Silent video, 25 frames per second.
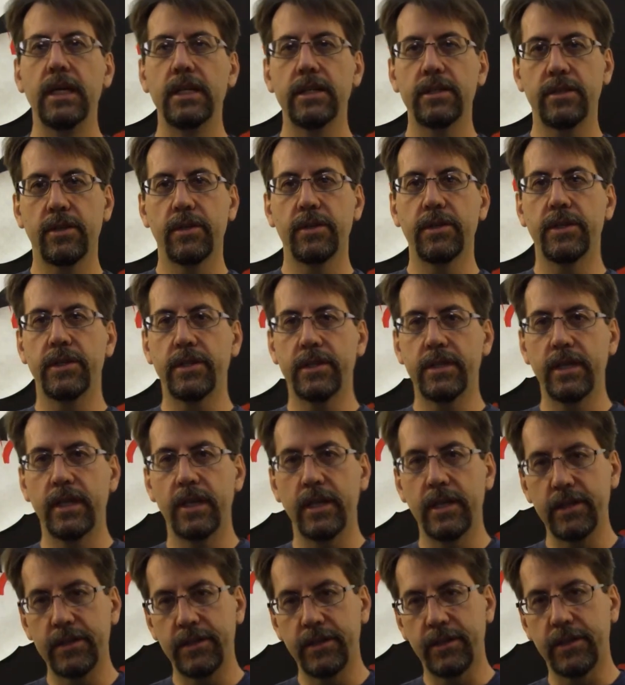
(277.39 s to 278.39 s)
so
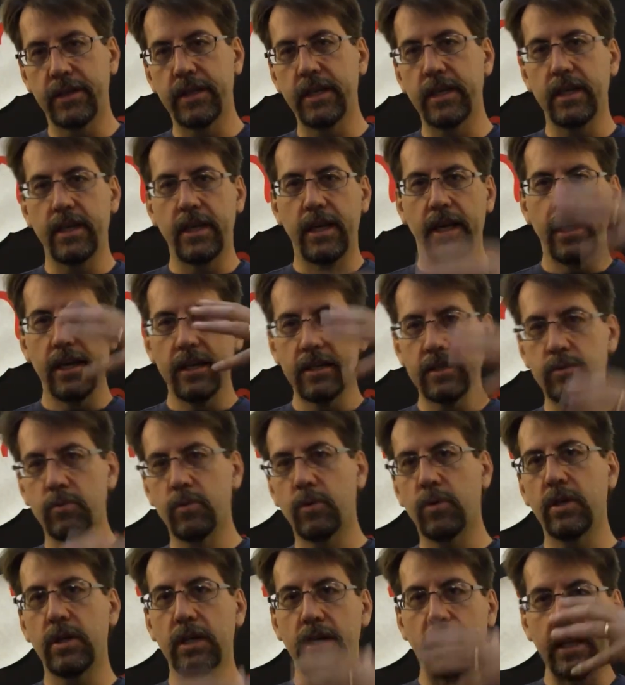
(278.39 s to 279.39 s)
that you're getting His
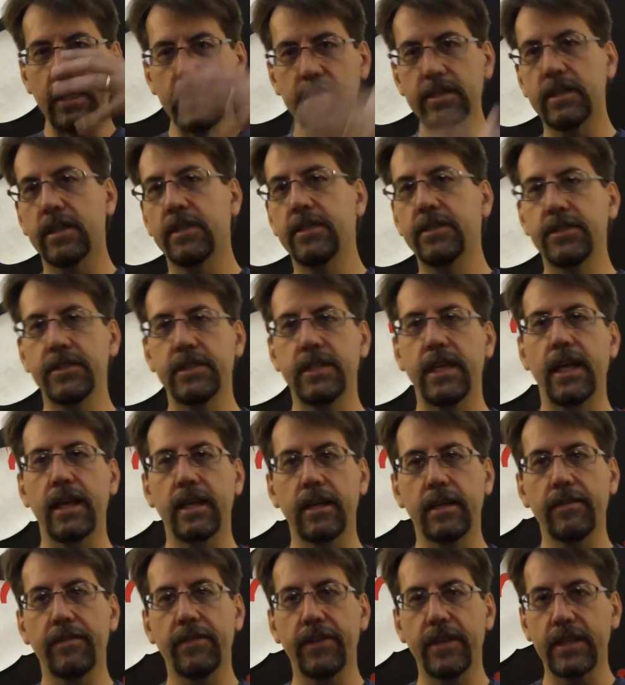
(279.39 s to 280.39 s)
Word and His
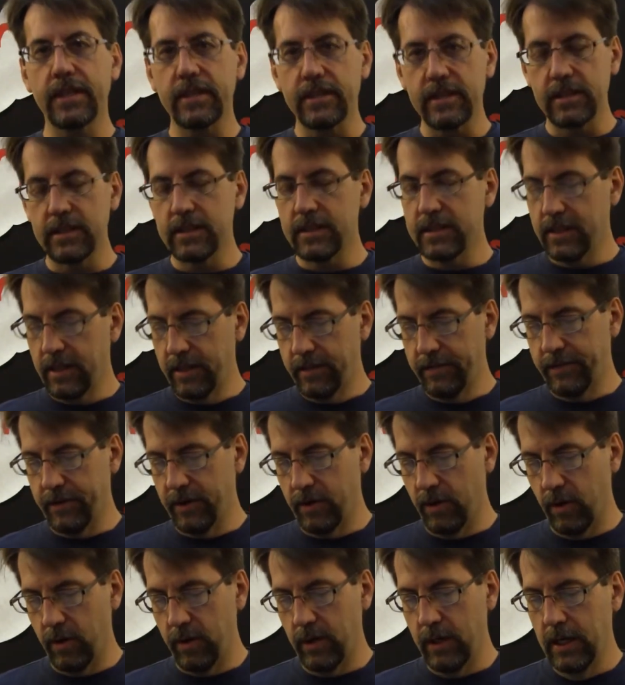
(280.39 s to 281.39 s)
understanding of things instead of
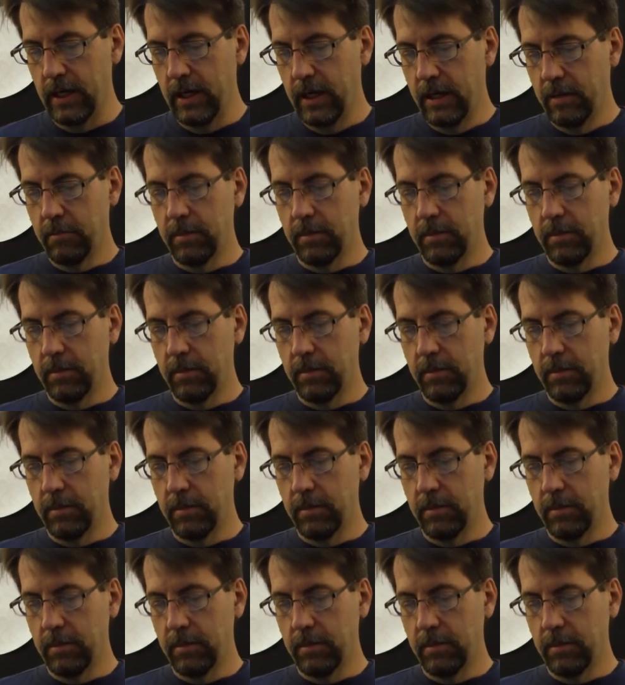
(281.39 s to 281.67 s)
your own.